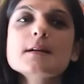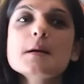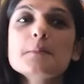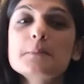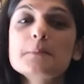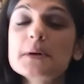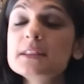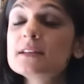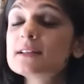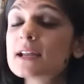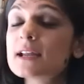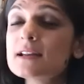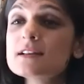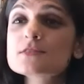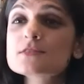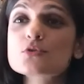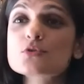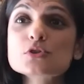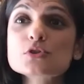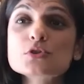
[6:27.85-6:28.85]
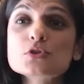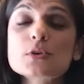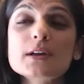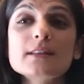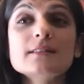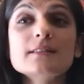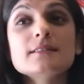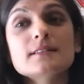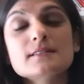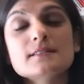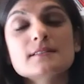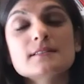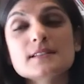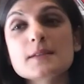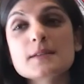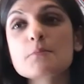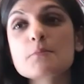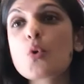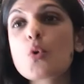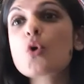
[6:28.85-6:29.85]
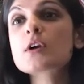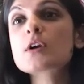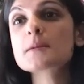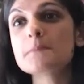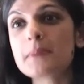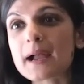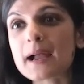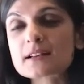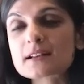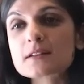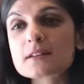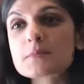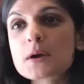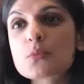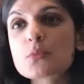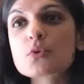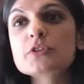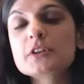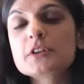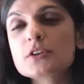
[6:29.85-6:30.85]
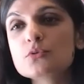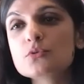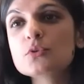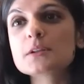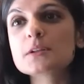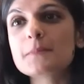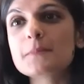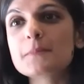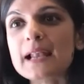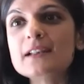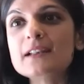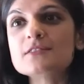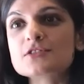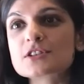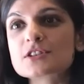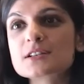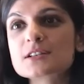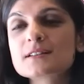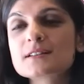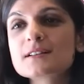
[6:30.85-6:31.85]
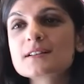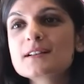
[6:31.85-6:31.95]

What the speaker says: But the 10-year is also, I'd say, more impacted by what they do on the balance sheet.